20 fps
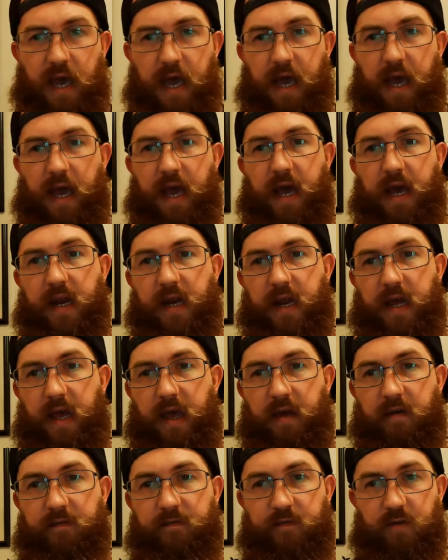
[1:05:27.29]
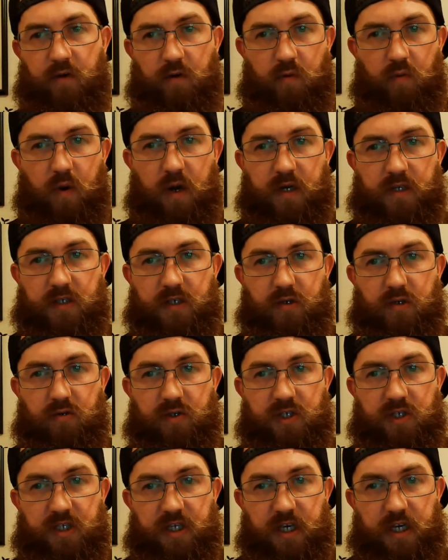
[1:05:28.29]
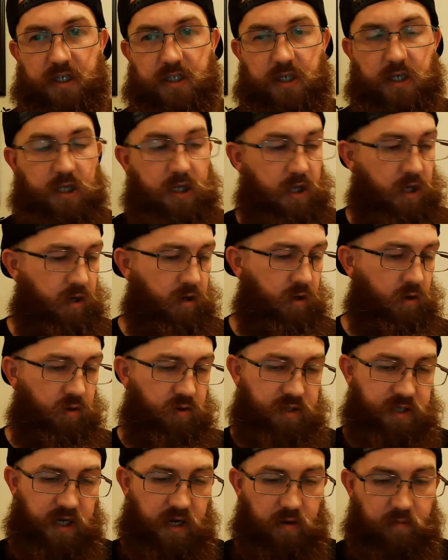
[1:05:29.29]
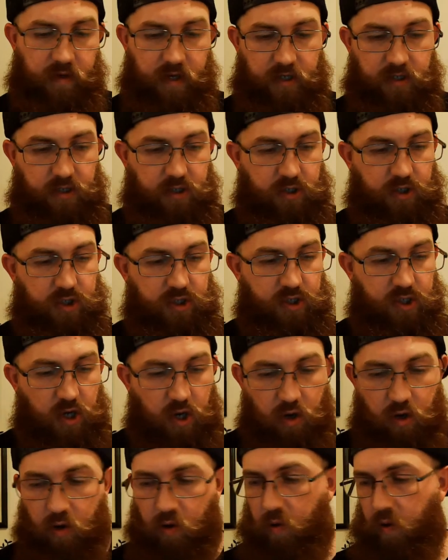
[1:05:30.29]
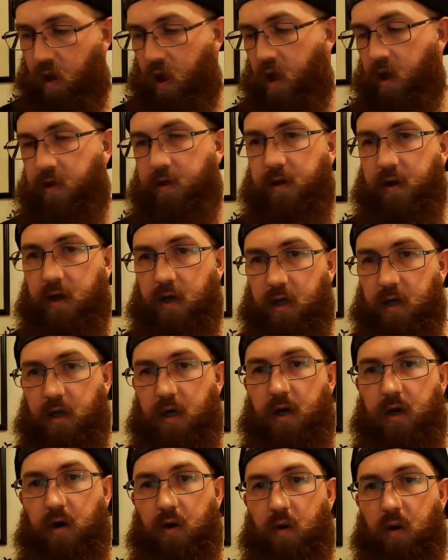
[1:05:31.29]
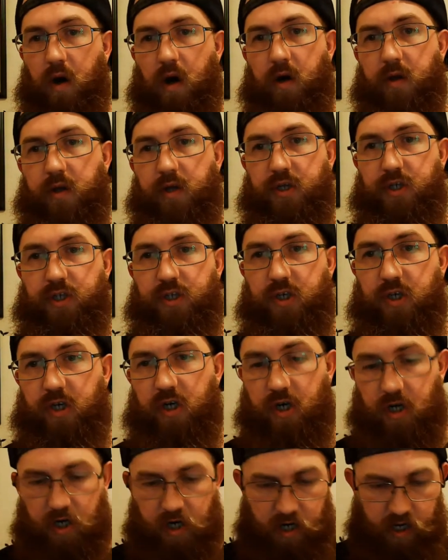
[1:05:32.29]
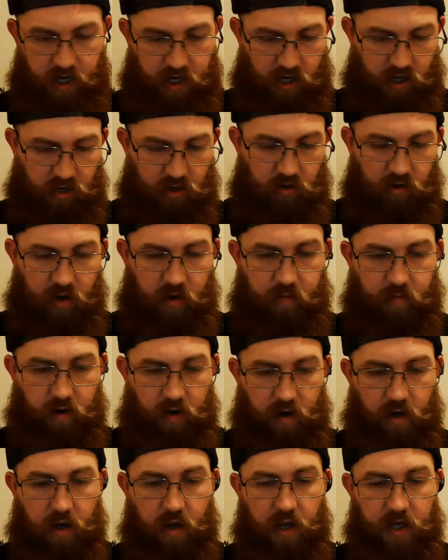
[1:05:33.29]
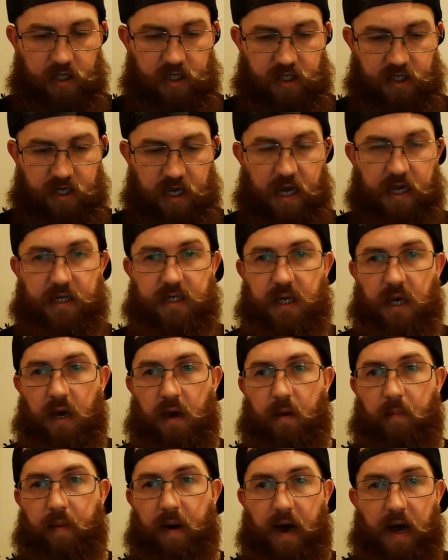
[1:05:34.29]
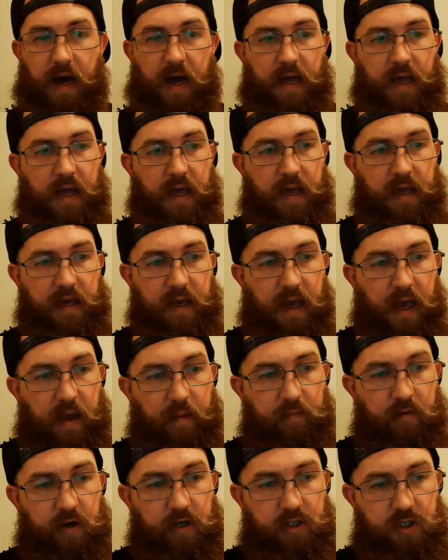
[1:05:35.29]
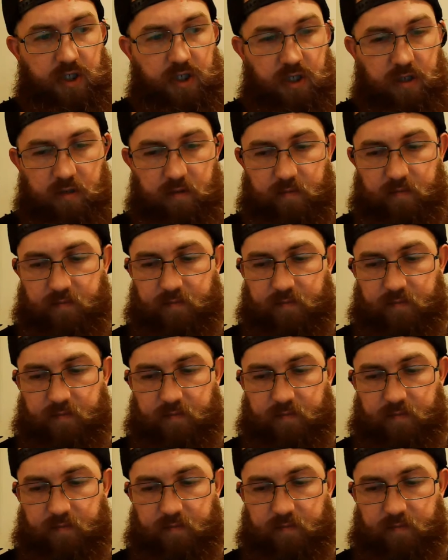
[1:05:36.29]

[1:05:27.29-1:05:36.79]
And if you want to see it glow, tell me to show the glow on the sugar and creamer set by Cambridge.